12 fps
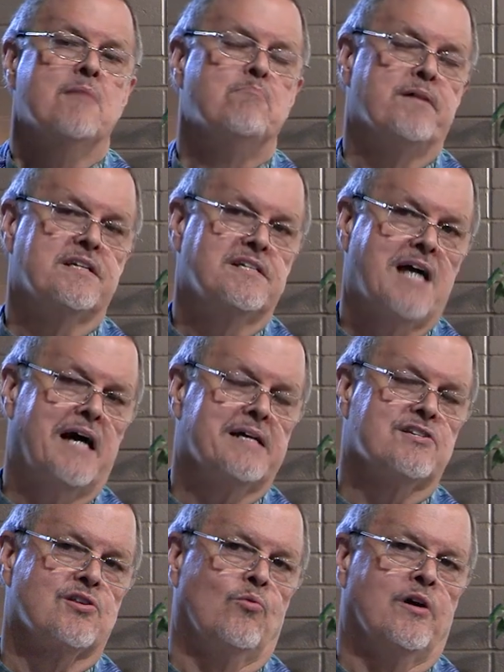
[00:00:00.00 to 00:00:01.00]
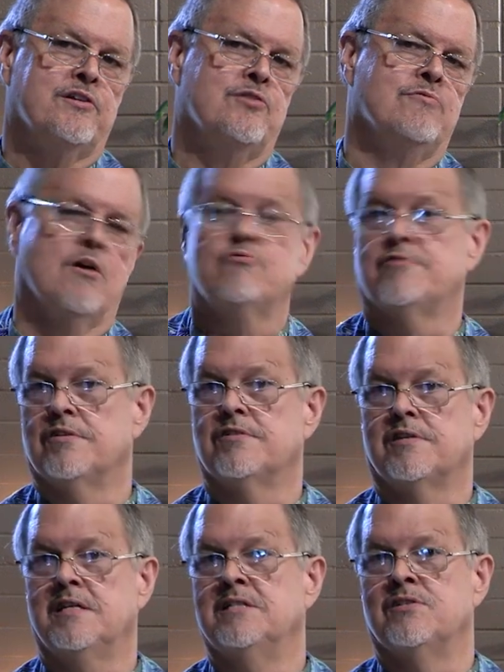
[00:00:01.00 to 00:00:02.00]
but God is the one who knows
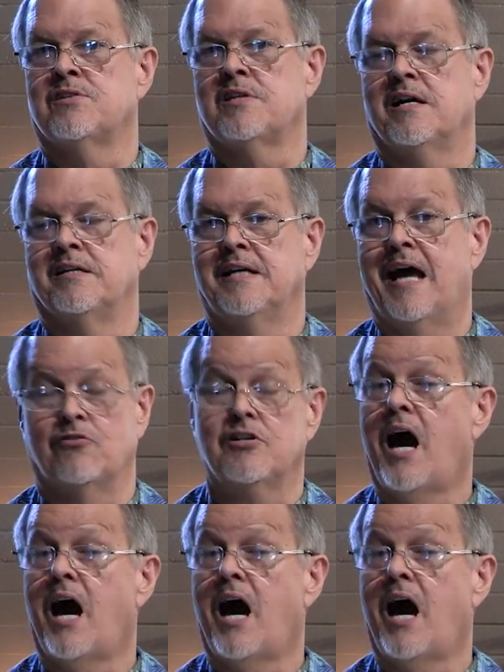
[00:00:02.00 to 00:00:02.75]
us inside and out.